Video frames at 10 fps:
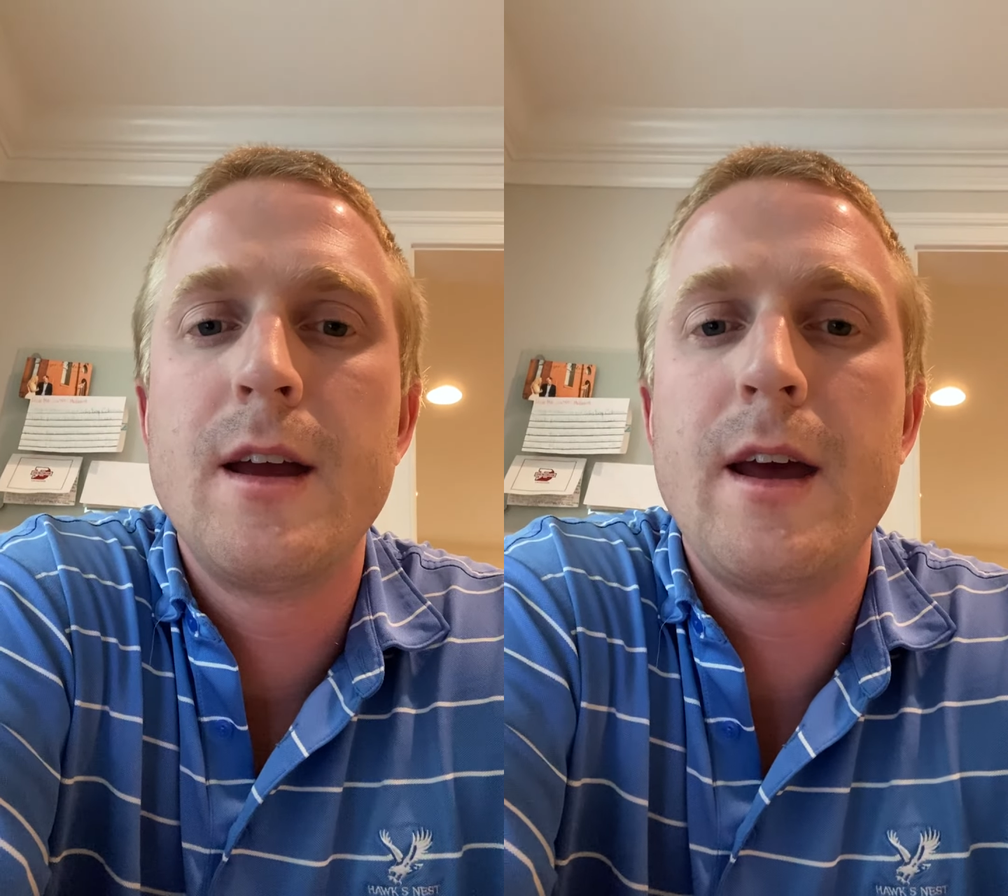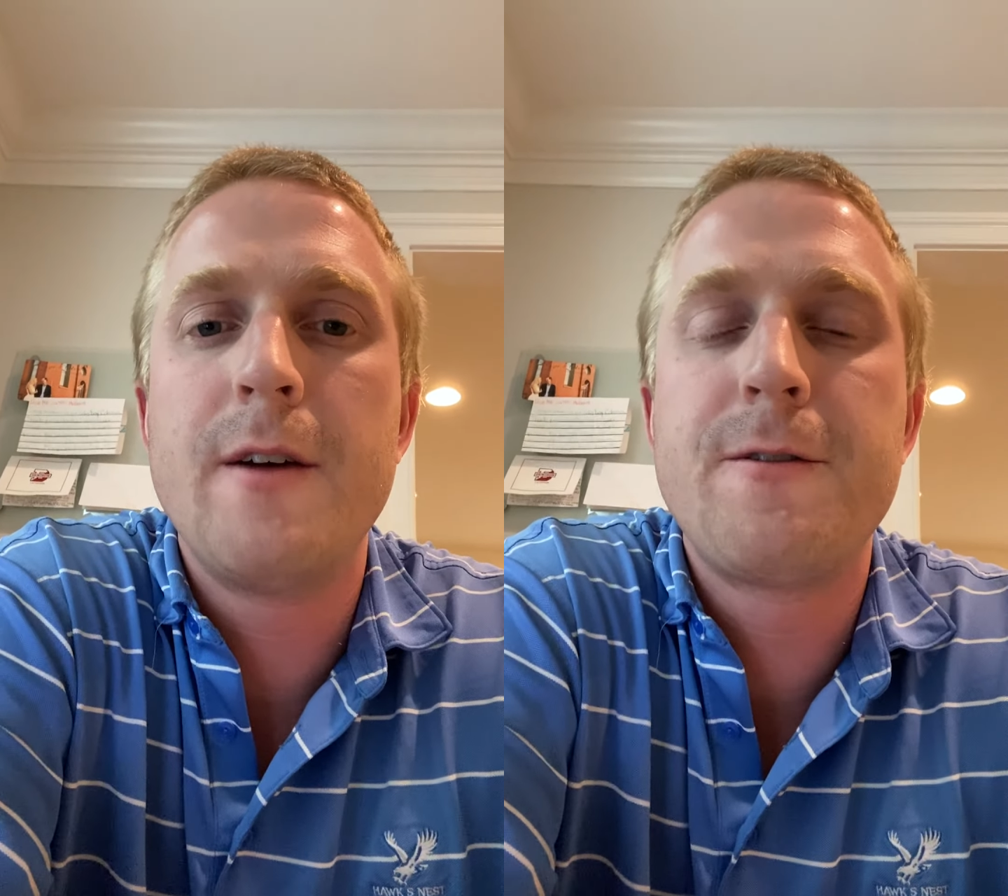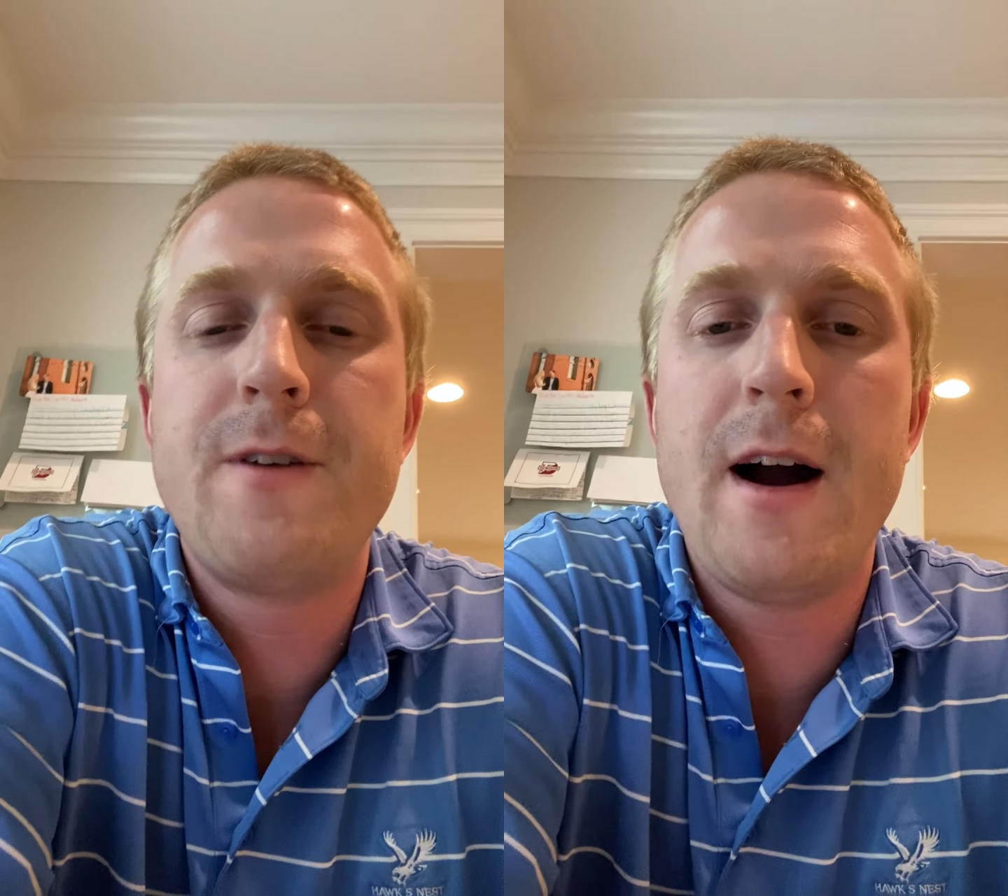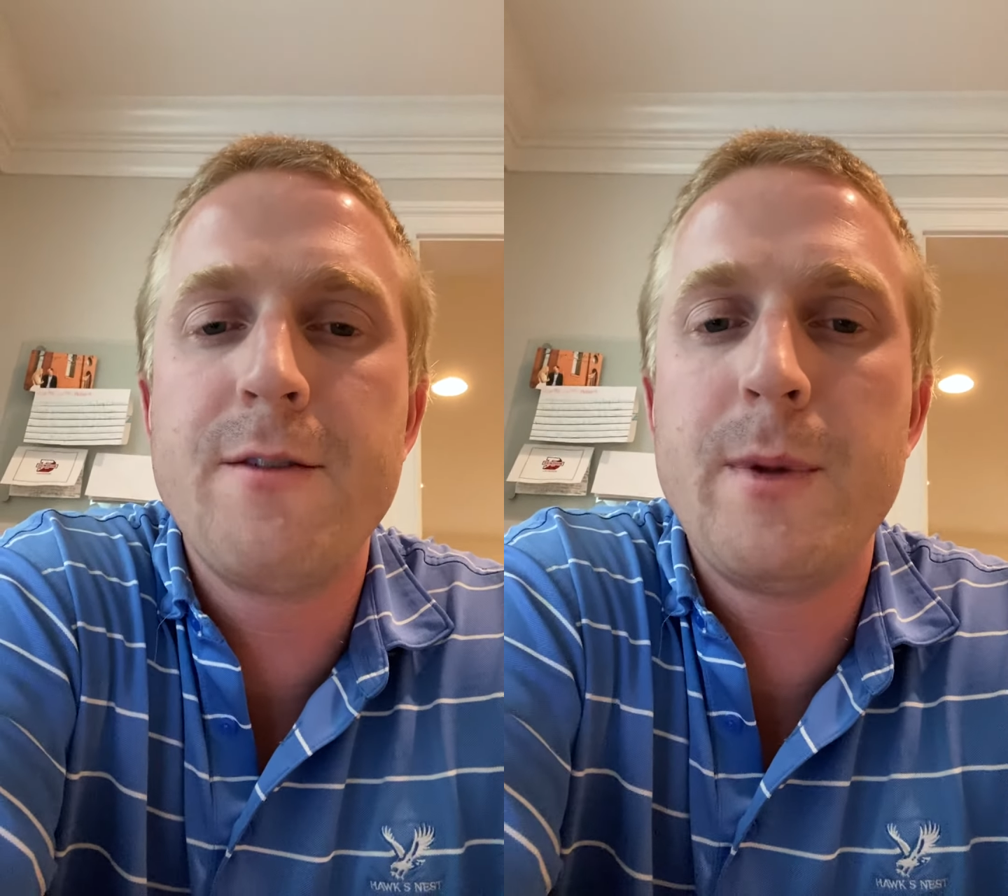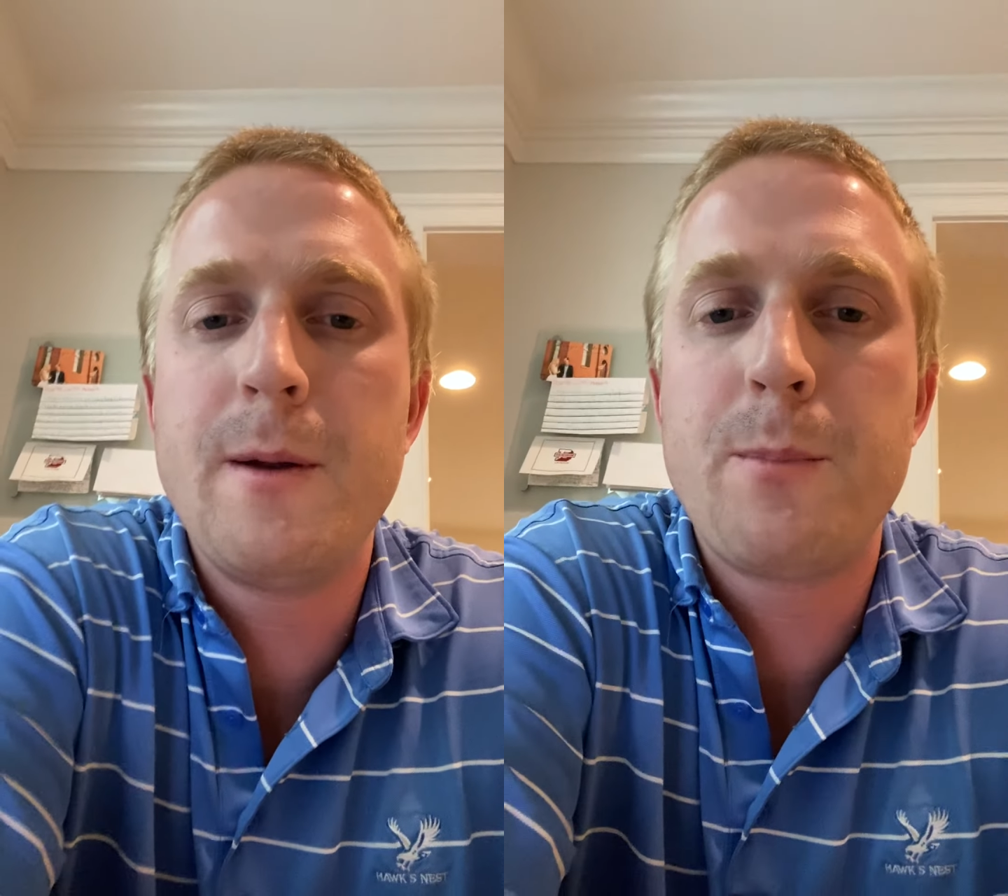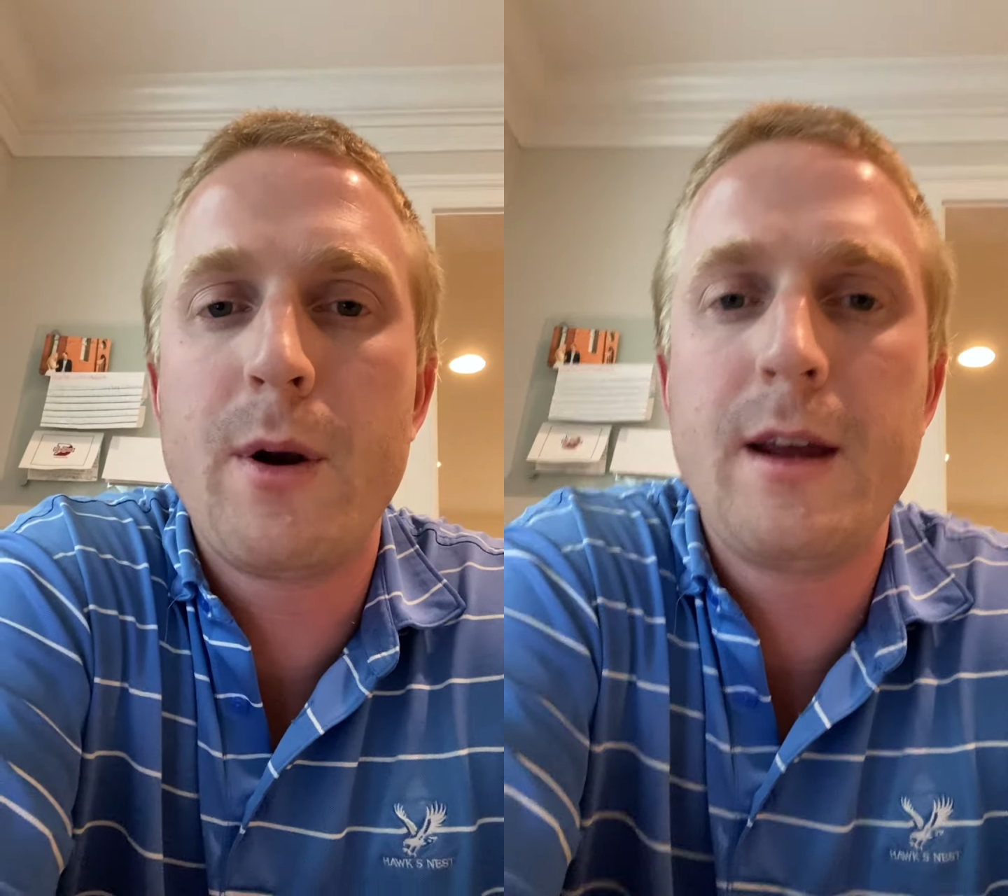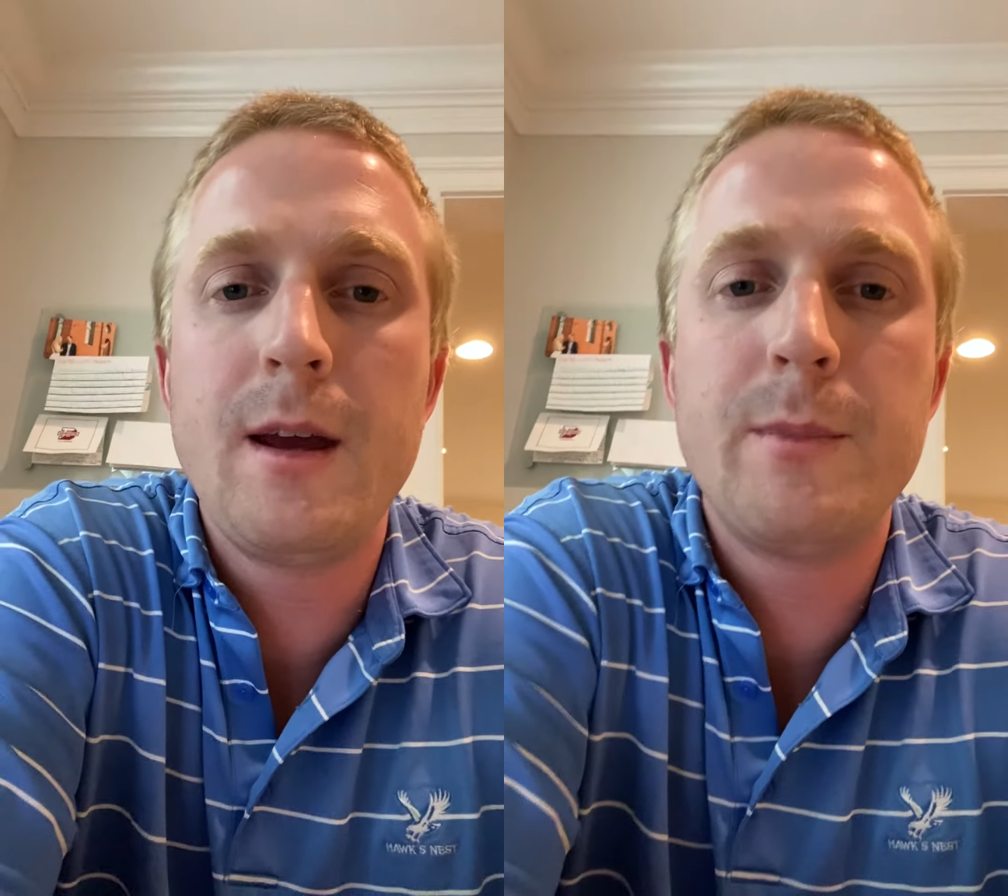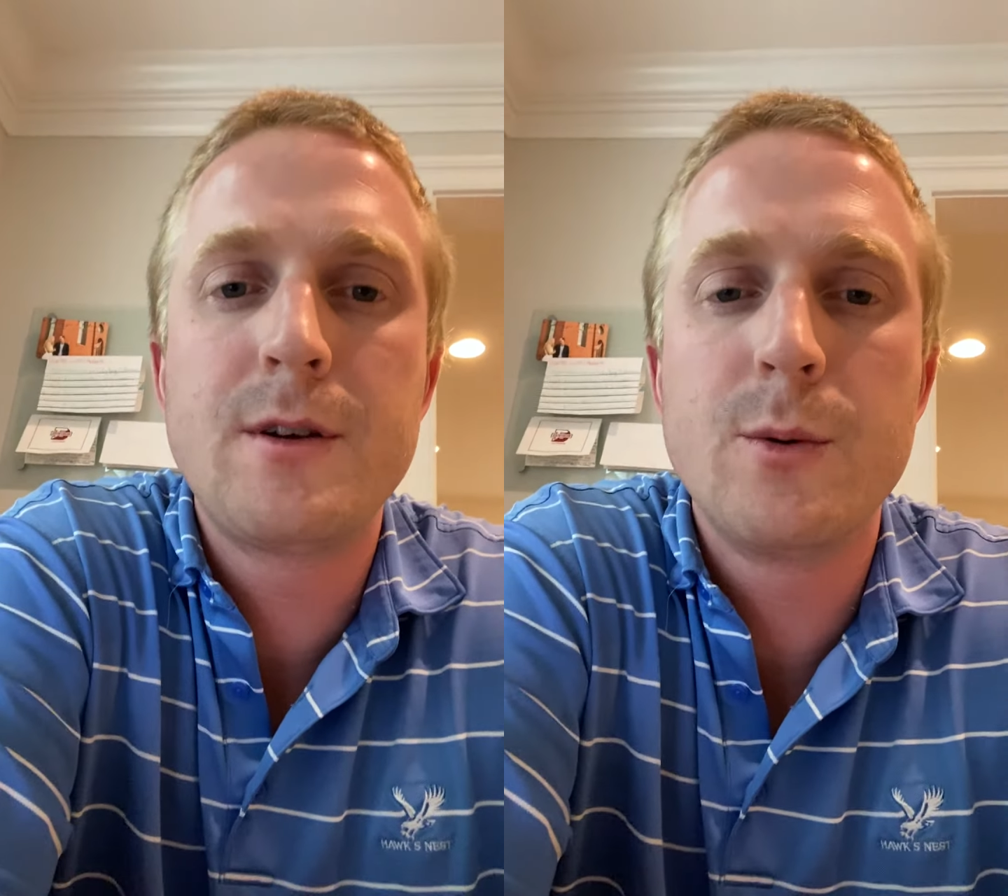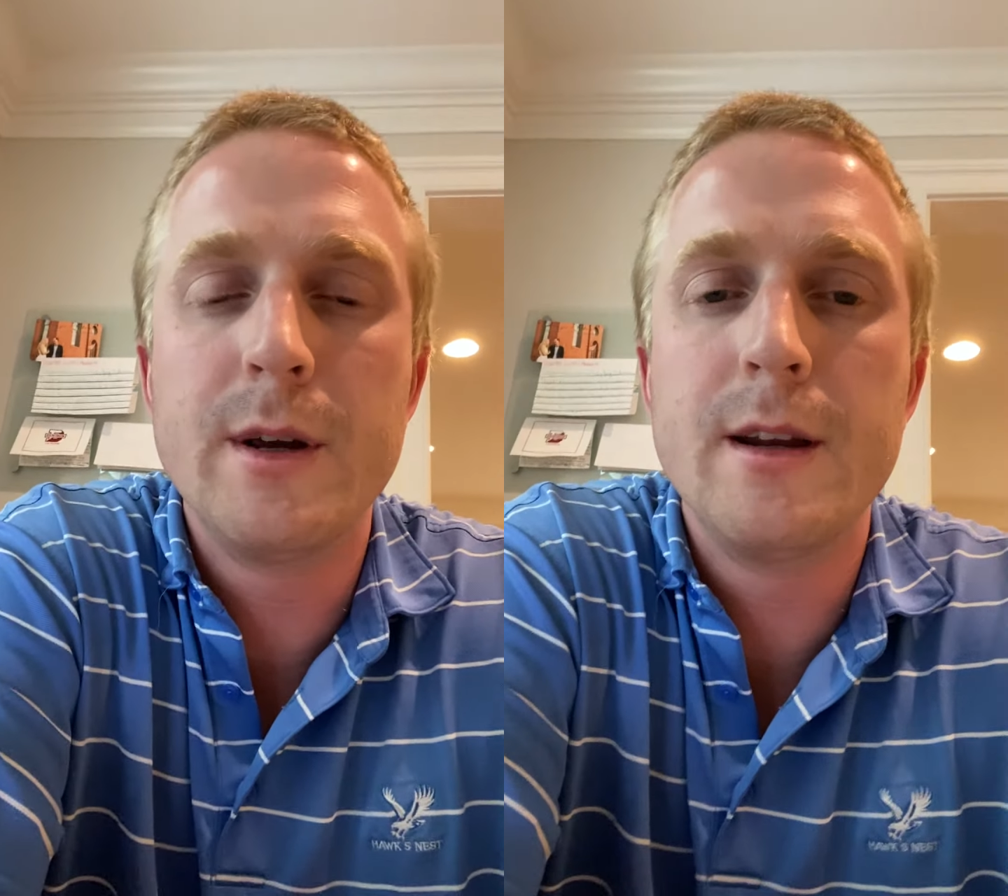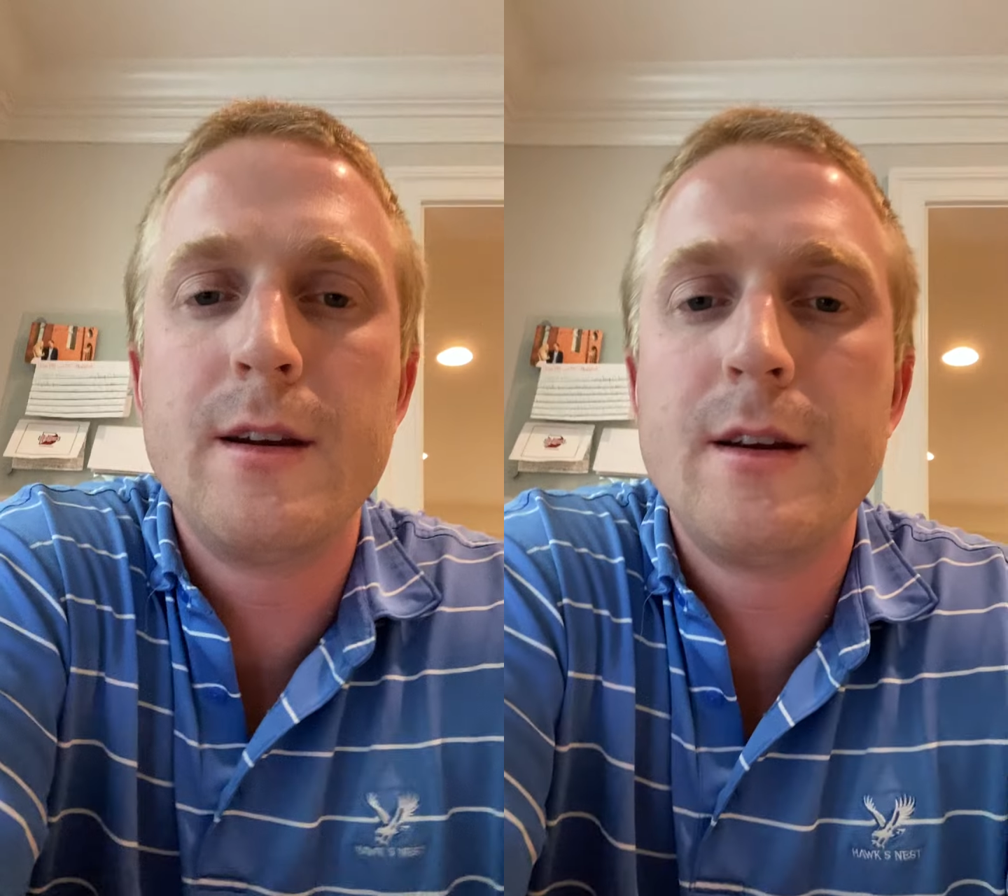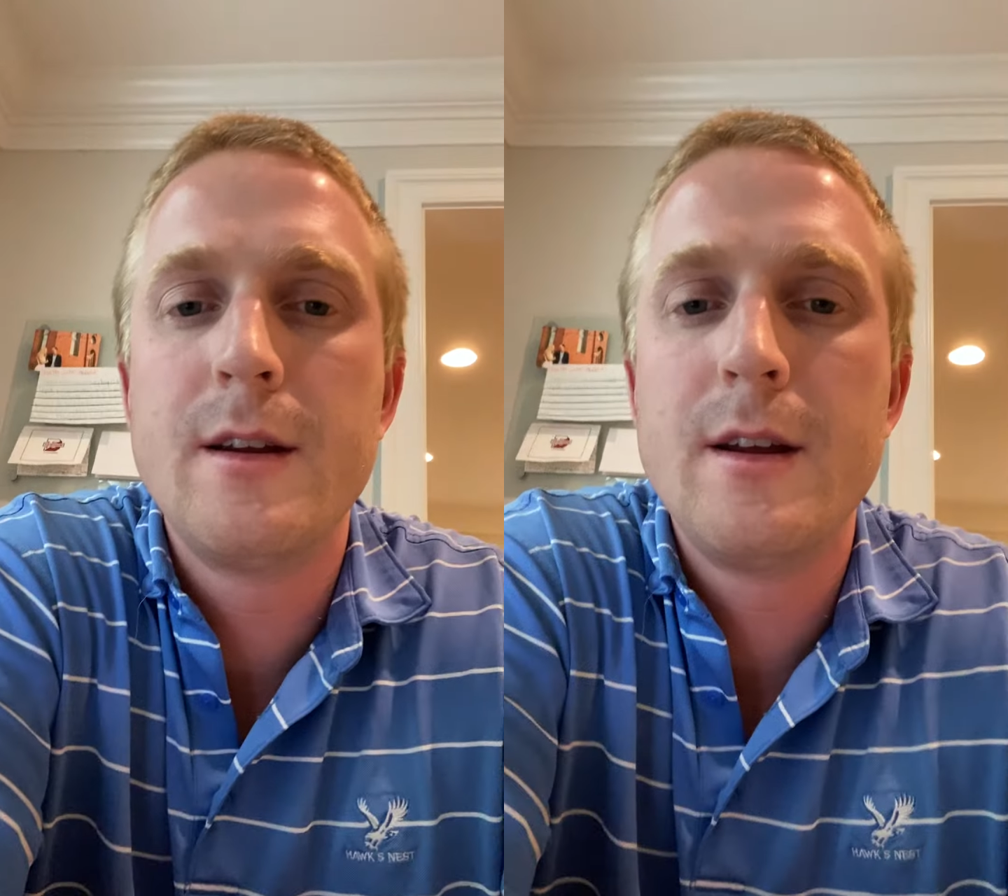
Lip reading: and a 5-minute break in between.